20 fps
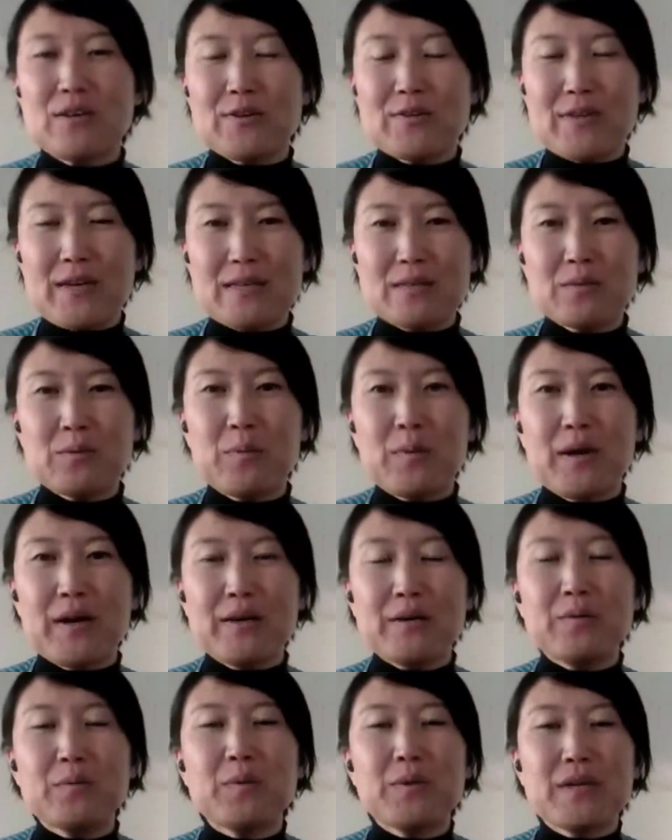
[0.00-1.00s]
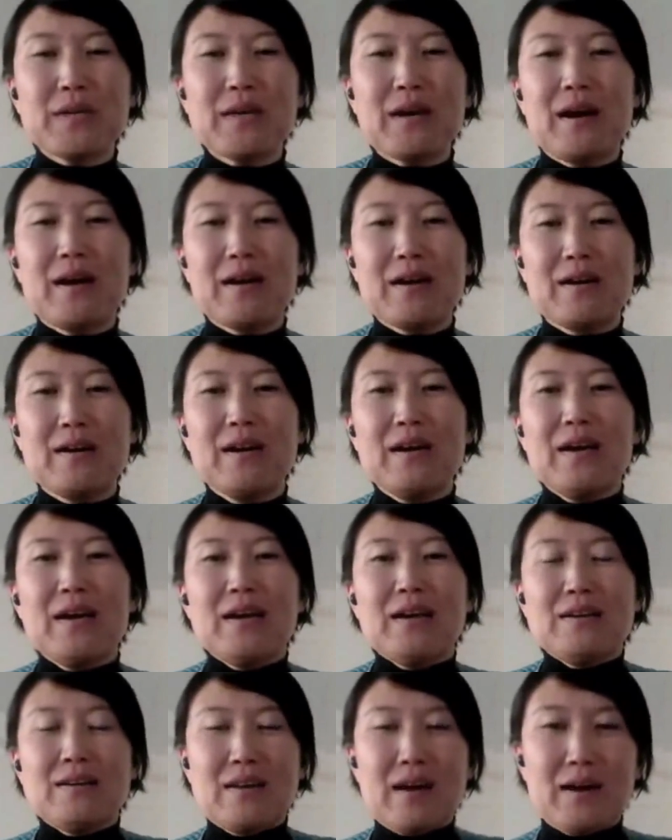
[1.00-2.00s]
So that's why we are
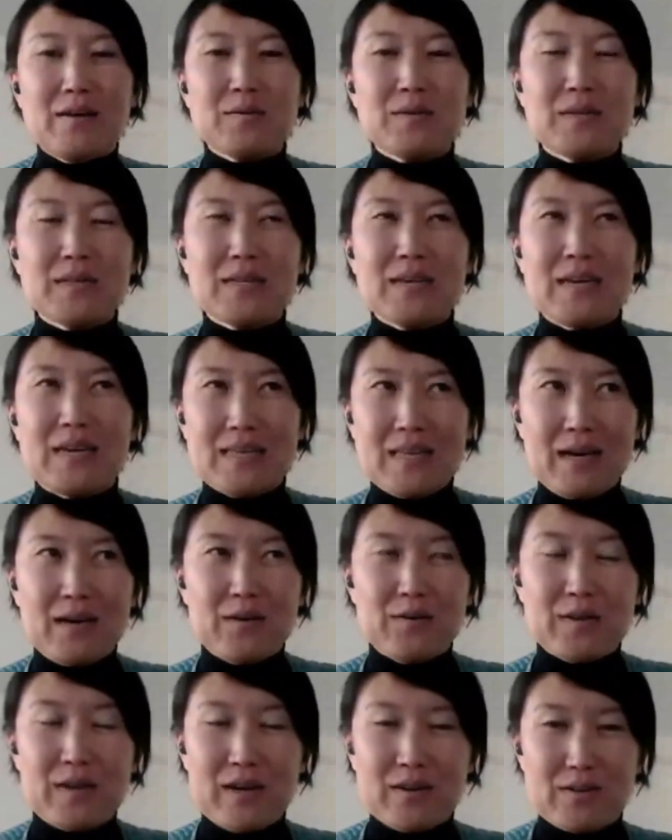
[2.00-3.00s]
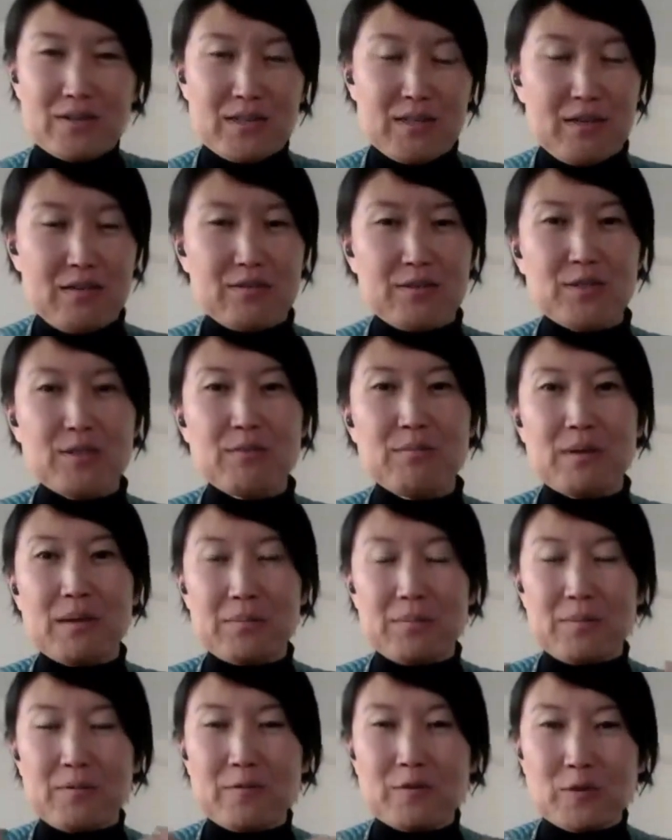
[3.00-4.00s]
not really allowing ourselves to be